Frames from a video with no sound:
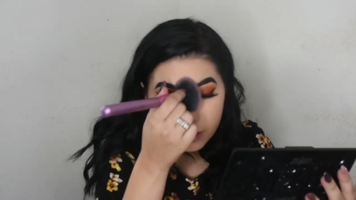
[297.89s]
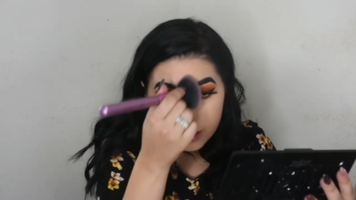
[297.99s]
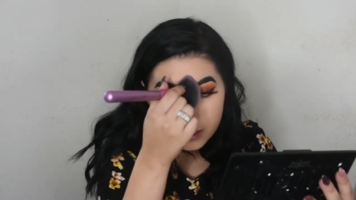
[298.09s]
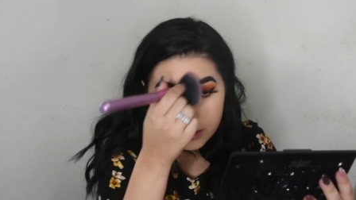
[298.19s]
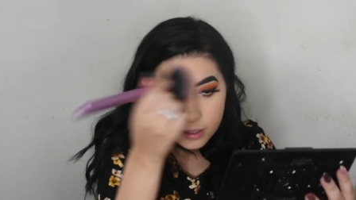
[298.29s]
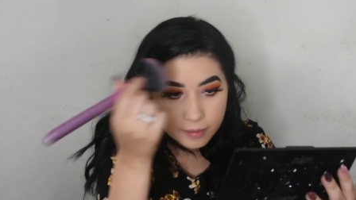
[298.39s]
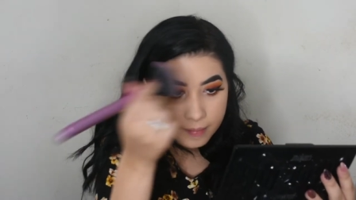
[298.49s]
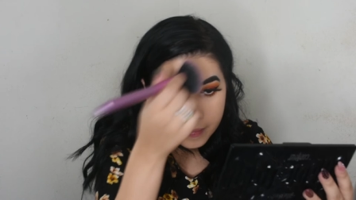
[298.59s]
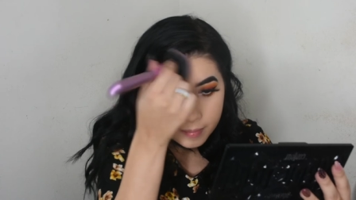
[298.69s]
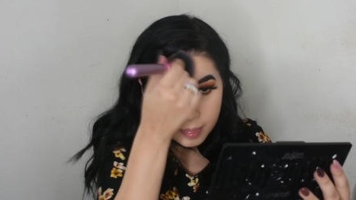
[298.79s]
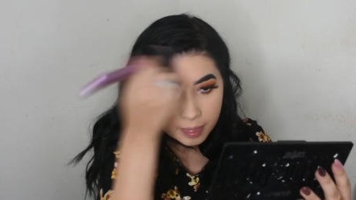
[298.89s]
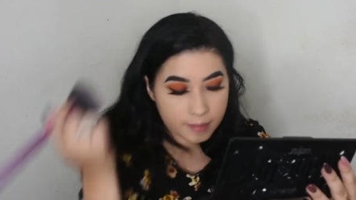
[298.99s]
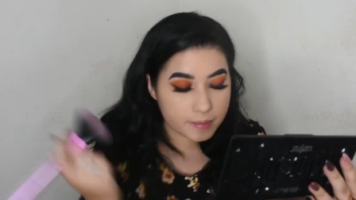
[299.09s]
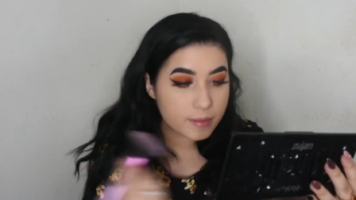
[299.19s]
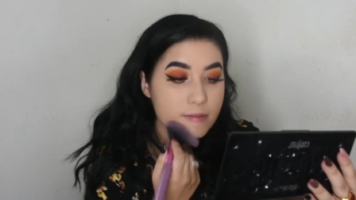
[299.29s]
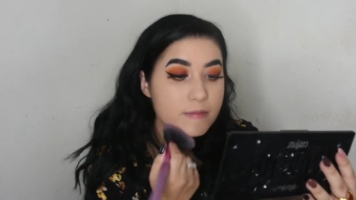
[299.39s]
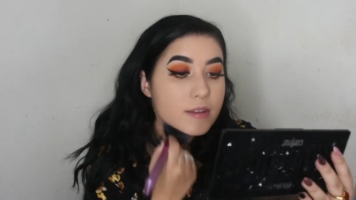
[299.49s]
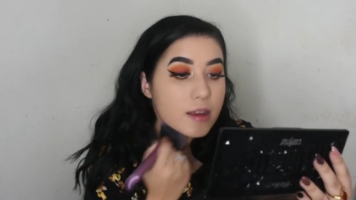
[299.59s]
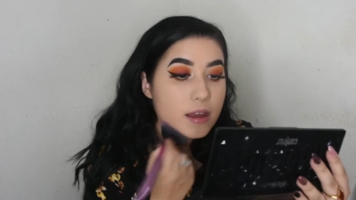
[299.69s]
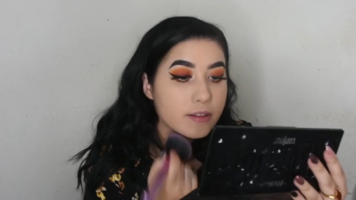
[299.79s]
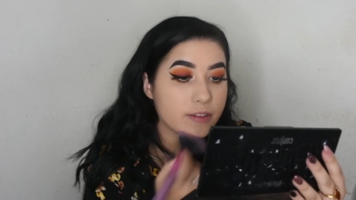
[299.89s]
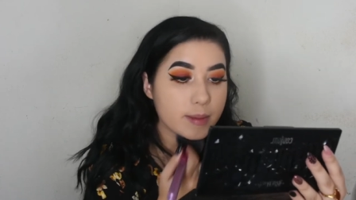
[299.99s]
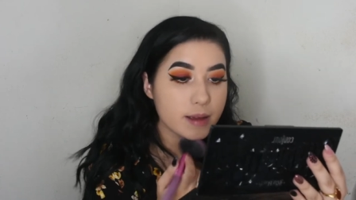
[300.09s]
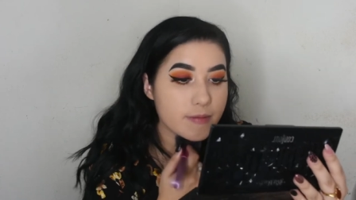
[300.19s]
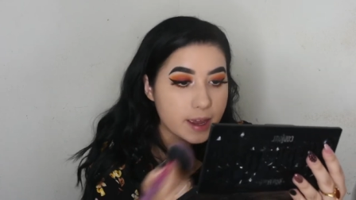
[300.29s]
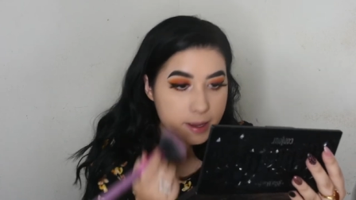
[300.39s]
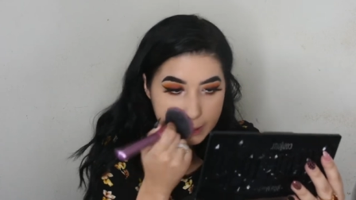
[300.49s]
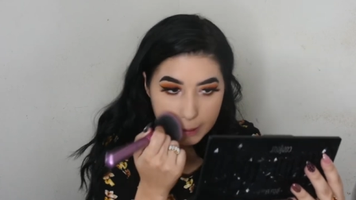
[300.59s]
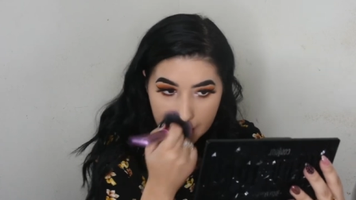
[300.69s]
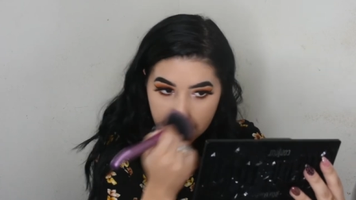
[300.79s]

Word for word: this all over my face.